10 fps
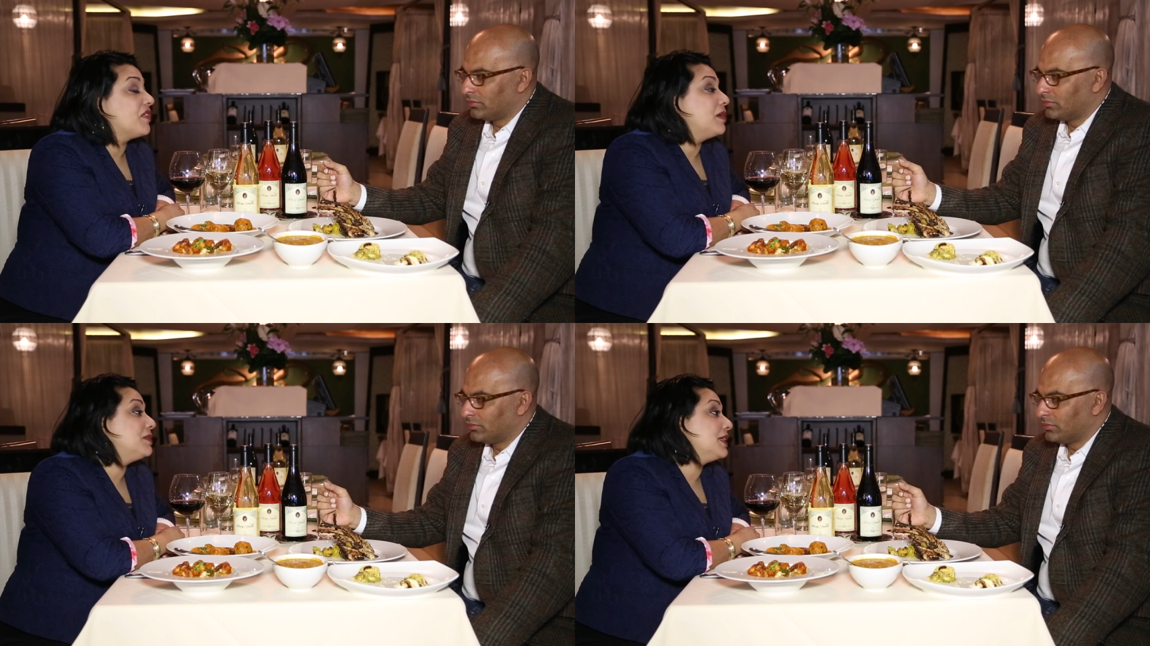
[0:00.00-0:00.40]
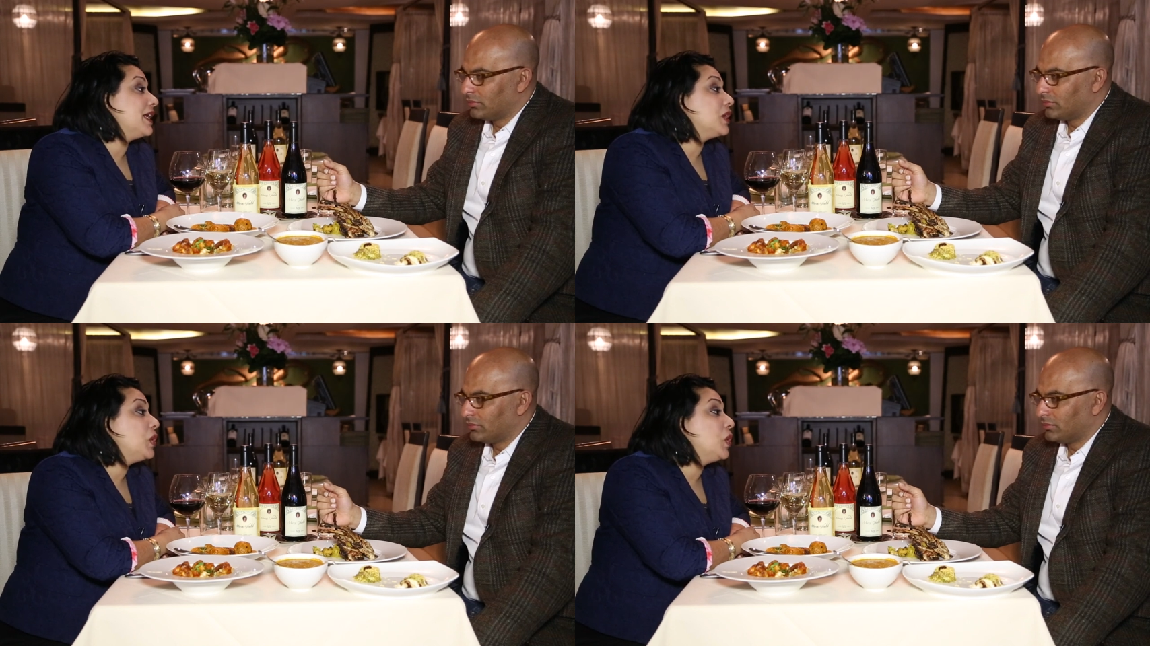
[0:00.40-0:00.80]
Speaker 1: If I'm
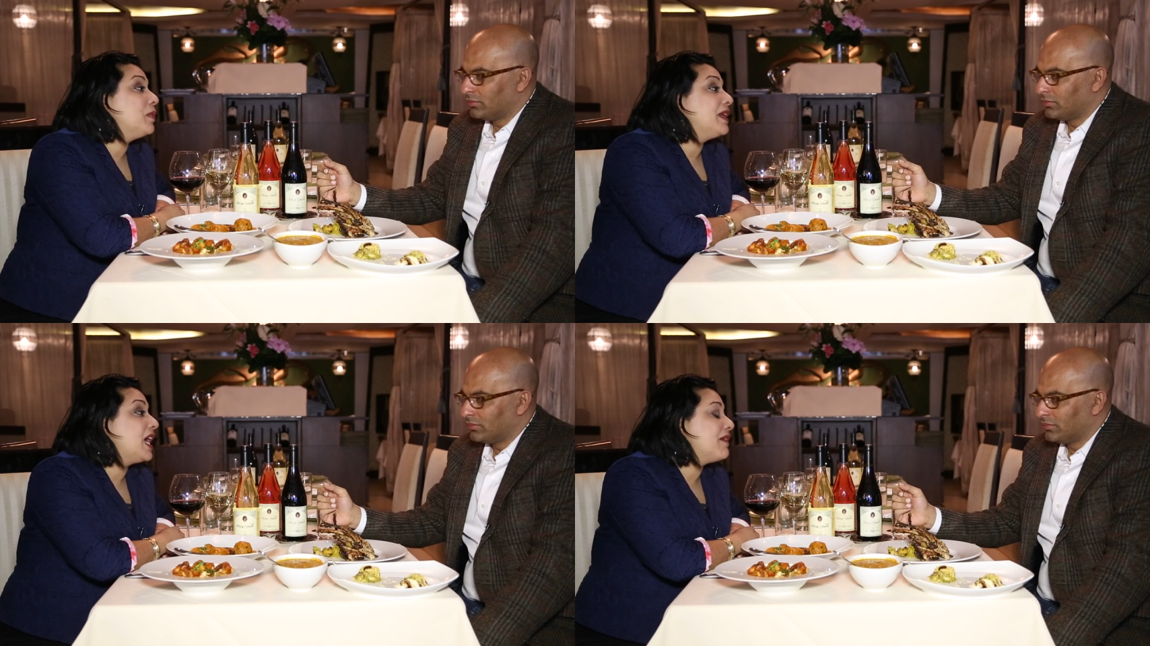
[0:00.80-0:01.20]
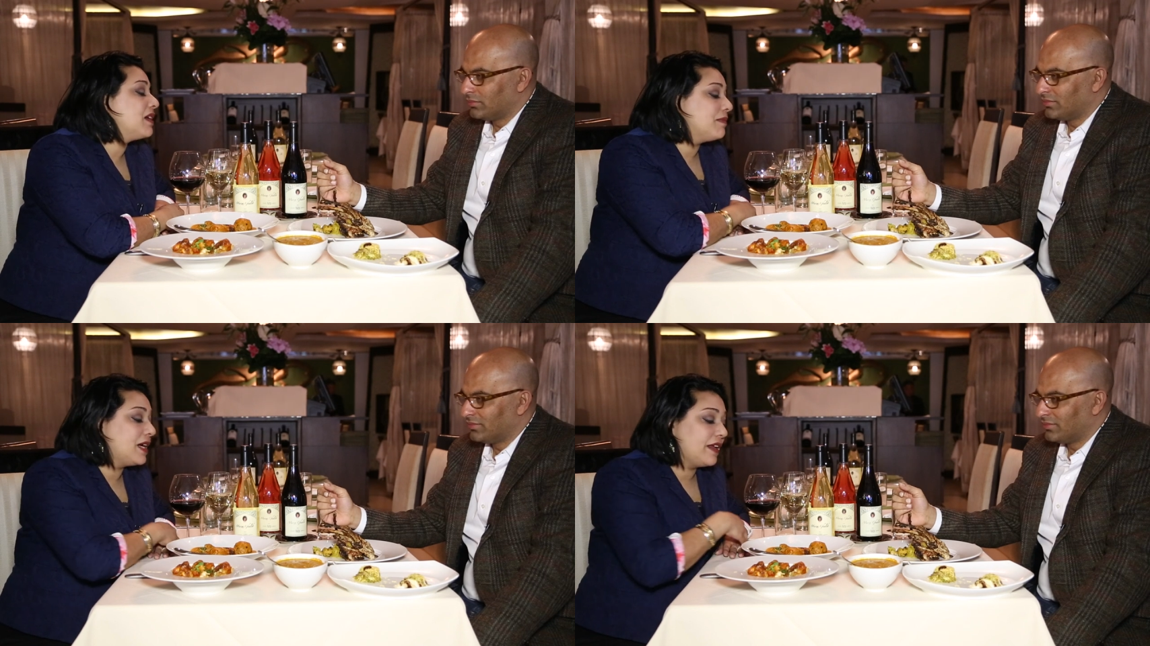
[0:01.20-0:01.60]
sitting at home and
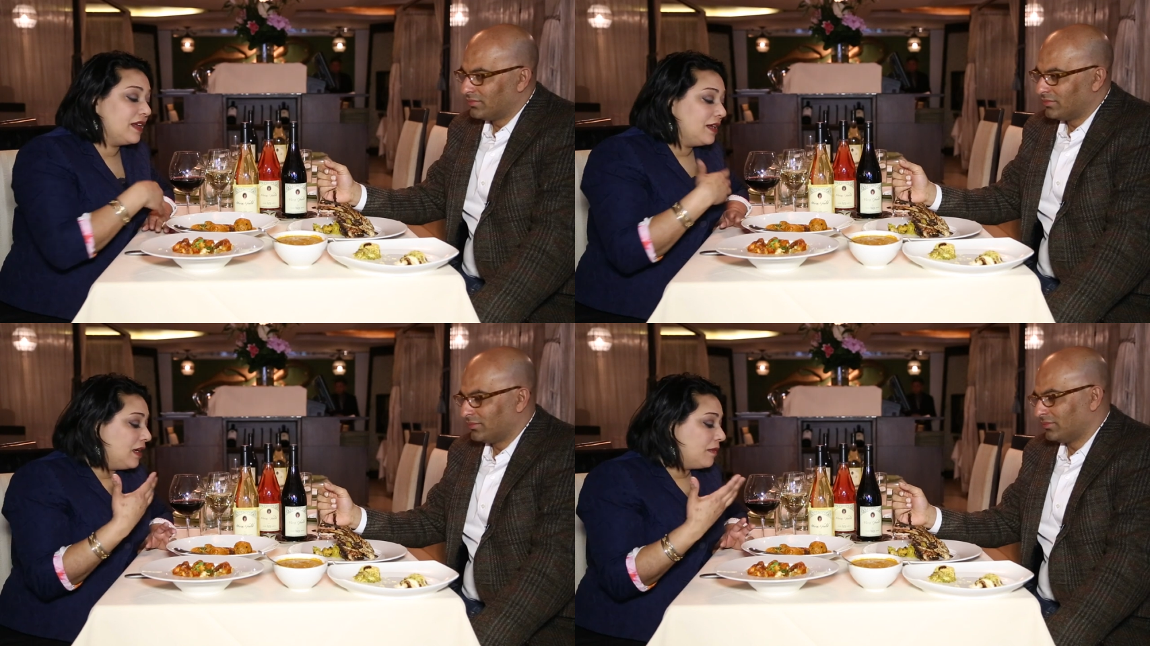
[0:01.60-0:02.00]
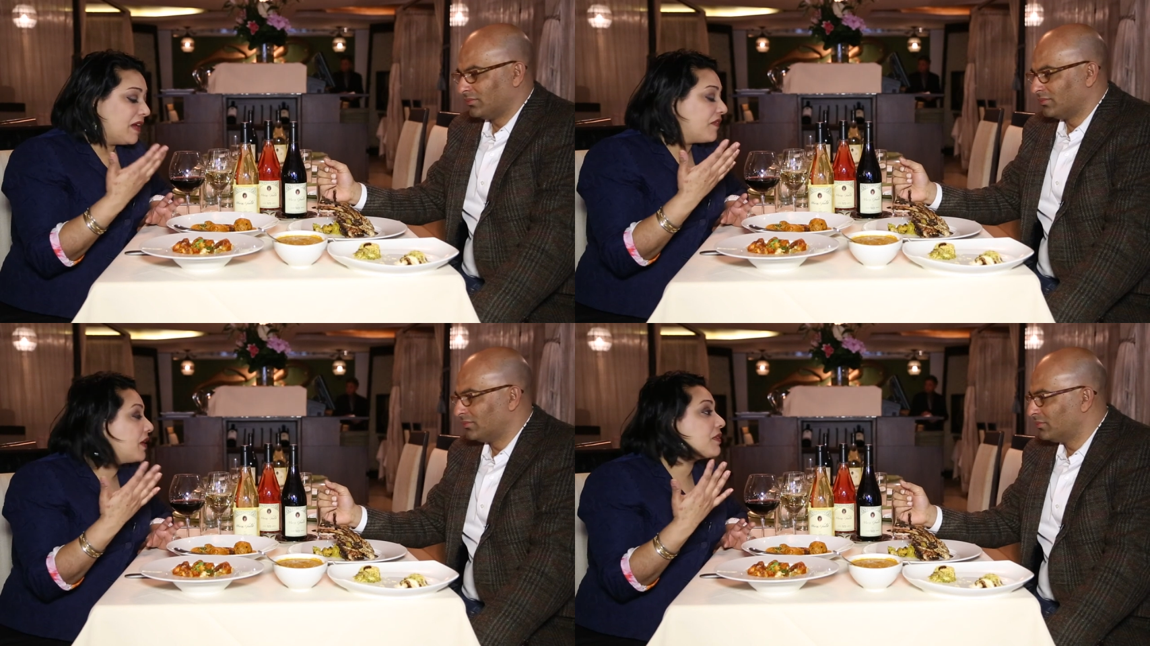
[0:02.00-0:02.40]
having my
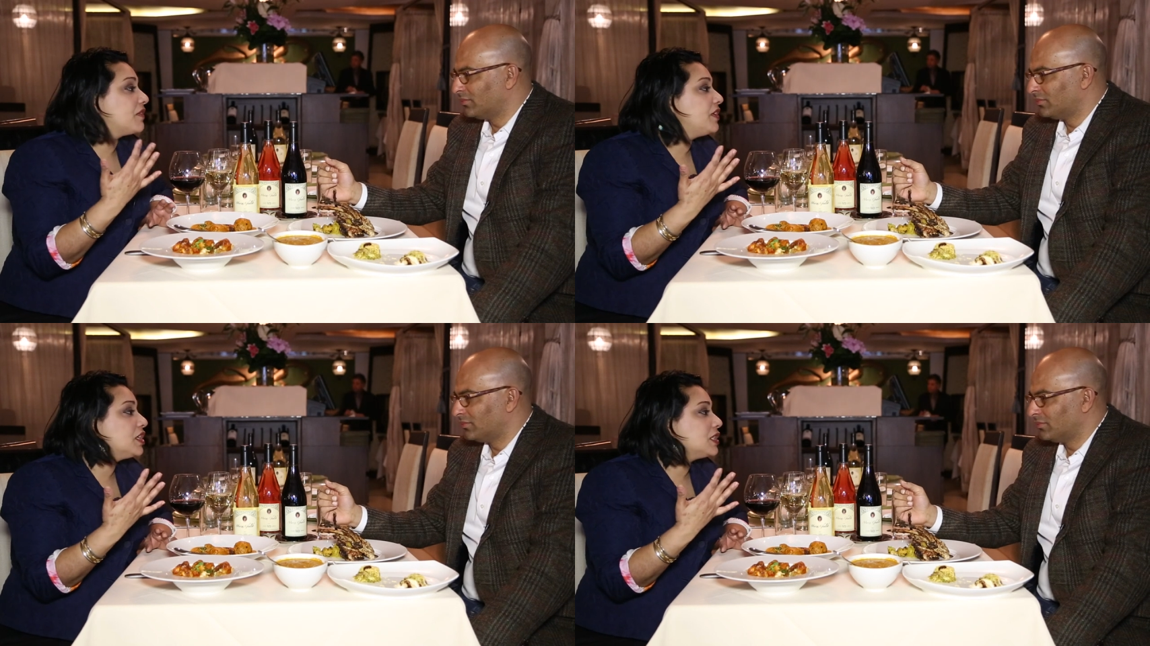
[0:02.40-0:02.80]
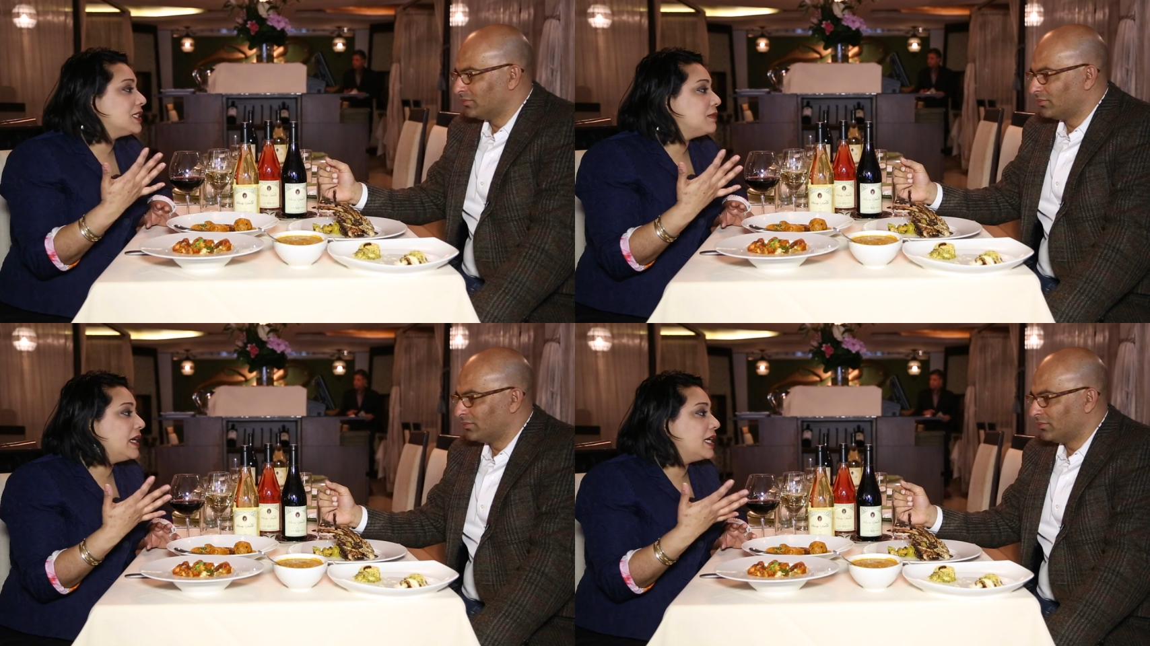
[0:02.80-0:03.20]
favorite fish
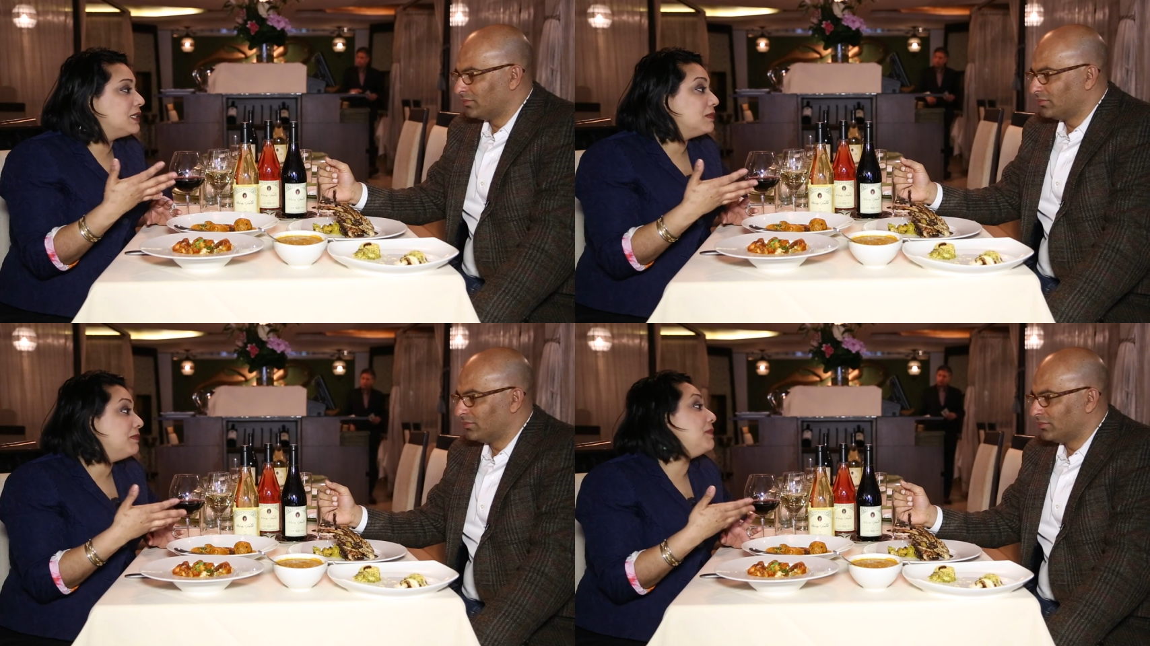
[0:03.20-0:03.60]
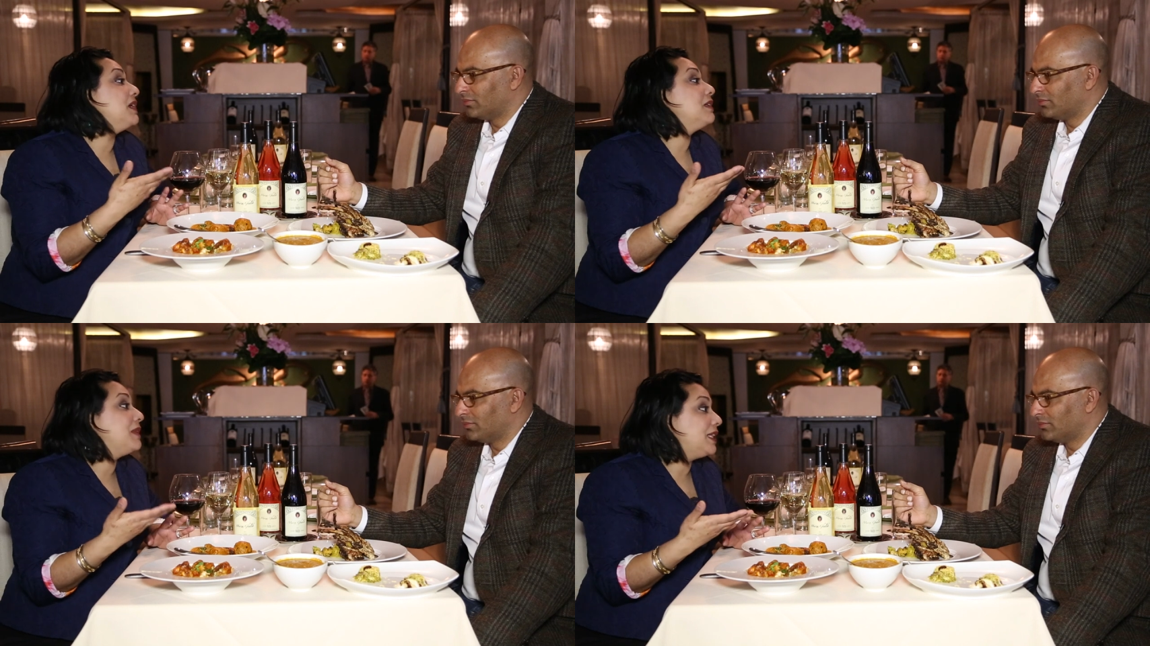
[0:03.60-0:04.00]
that's made
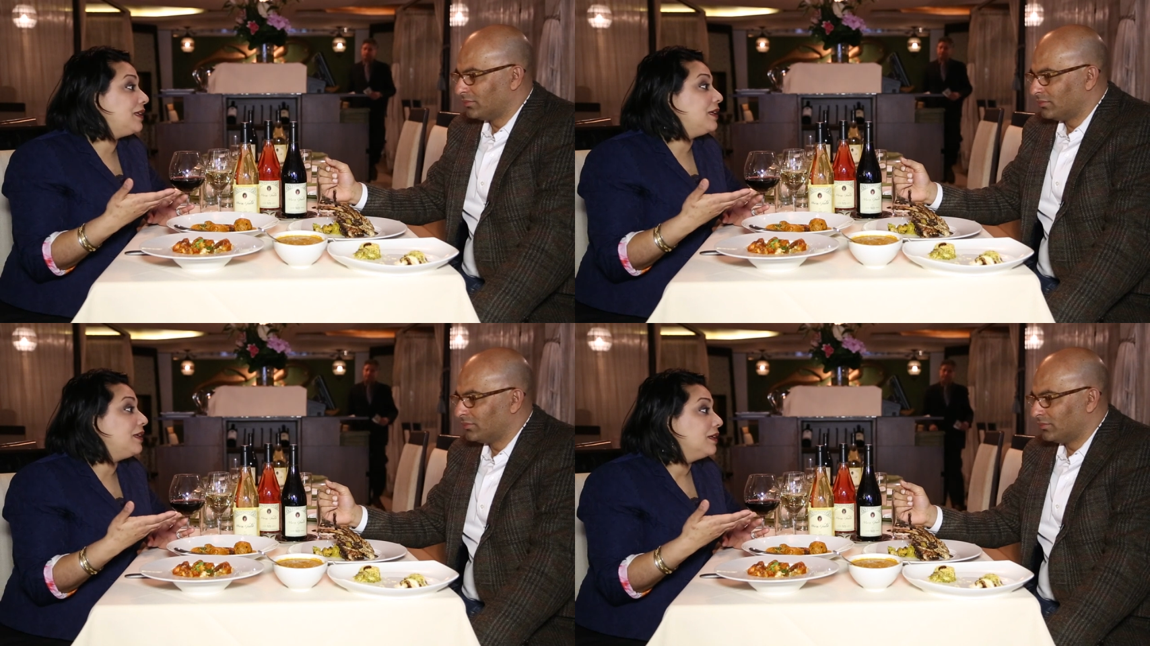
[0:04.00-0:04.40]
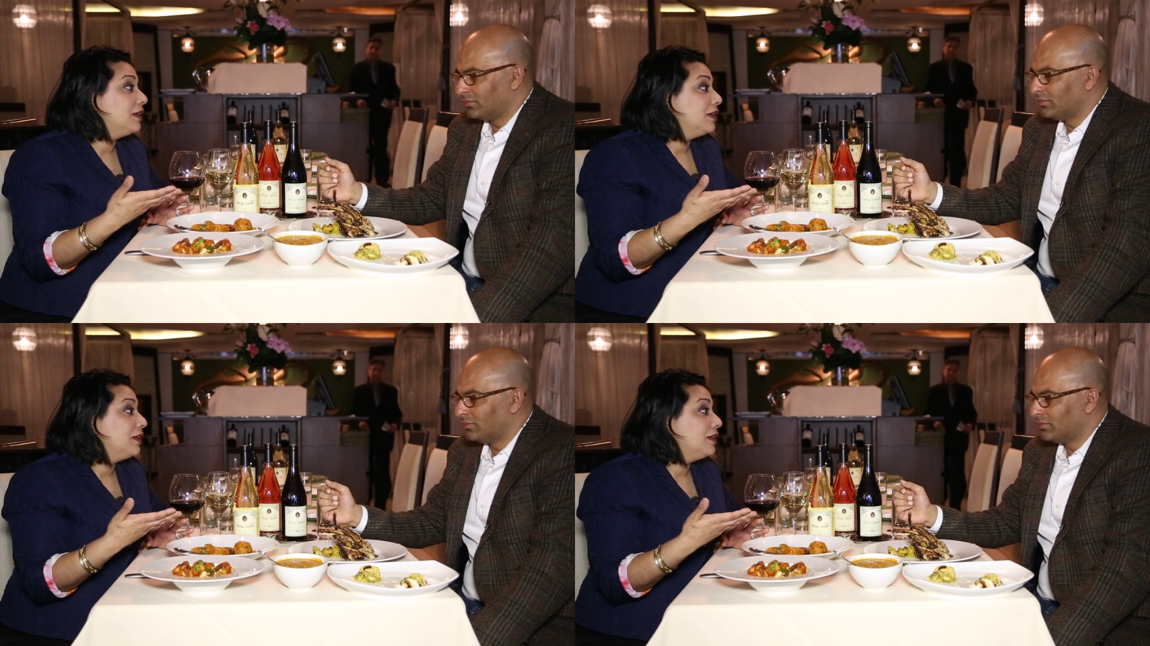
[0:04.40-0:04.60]
maybe in Methi,